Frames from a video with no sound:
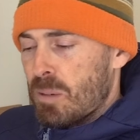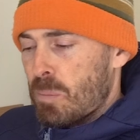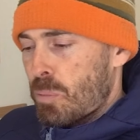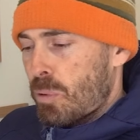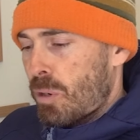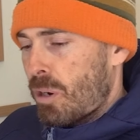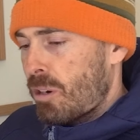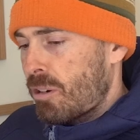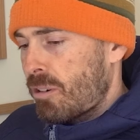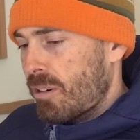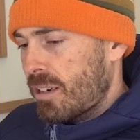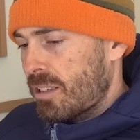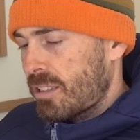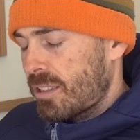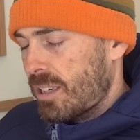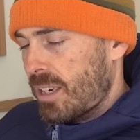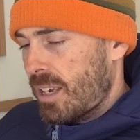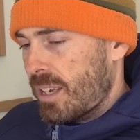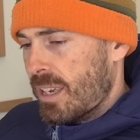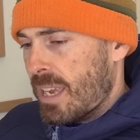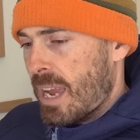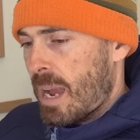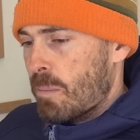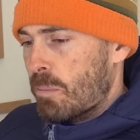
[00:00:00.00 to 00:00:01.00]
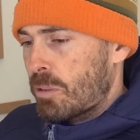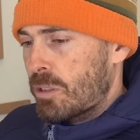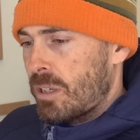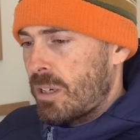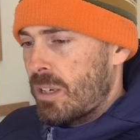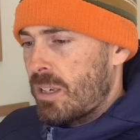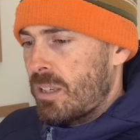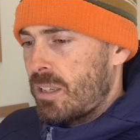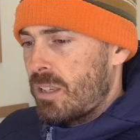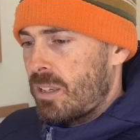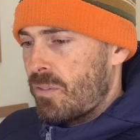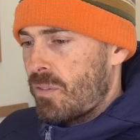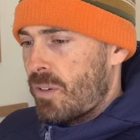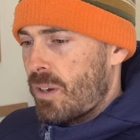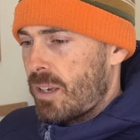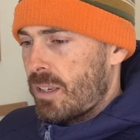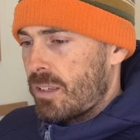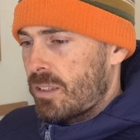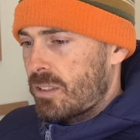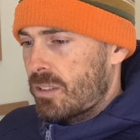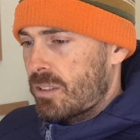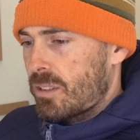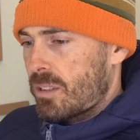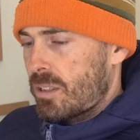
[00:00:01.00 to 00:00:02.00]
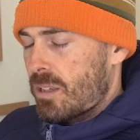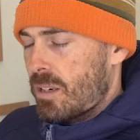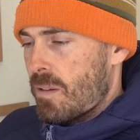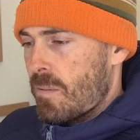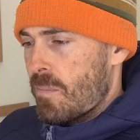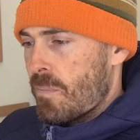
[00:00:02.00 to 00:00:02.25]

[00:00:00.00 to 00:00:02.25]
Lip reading: progress capture device.